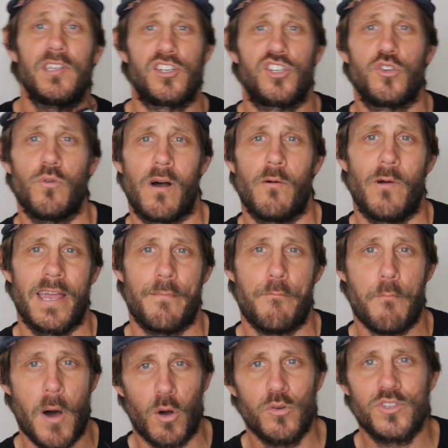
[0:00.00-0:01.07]
the shoe I wear
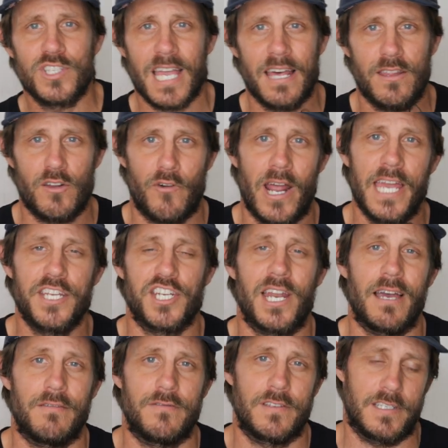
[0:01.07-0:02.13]
most out of the range and
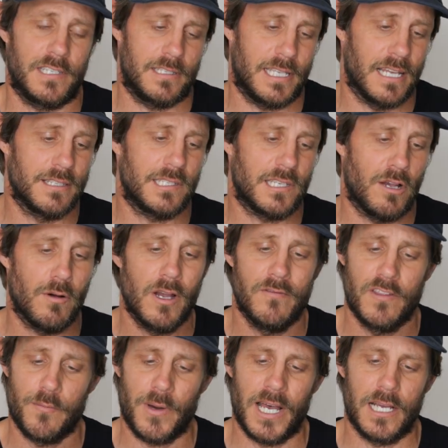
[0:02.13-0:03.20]
have done so
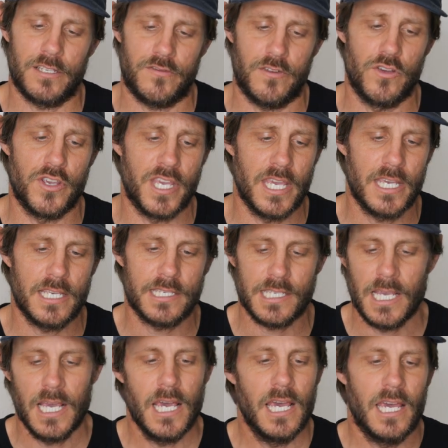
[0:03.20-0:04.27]
over the past few years.
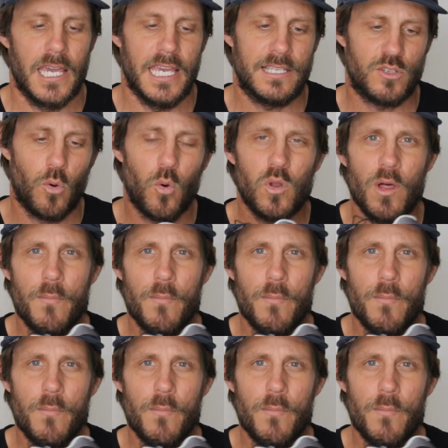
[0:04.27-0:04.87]
It's all